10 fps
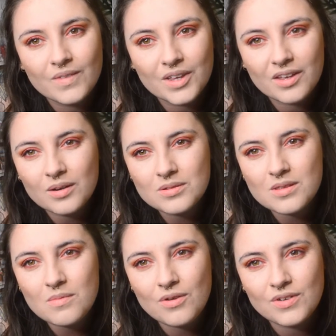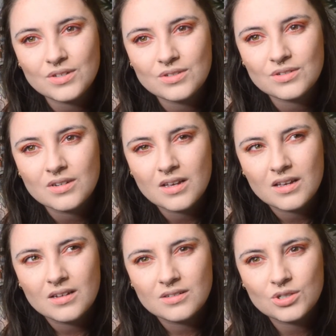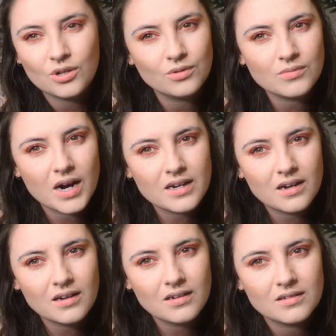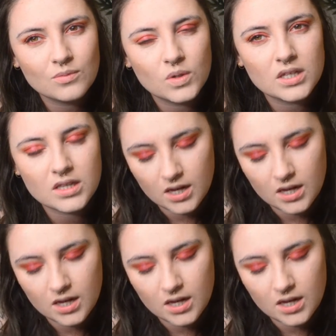I think it was the movie Tomb Raider with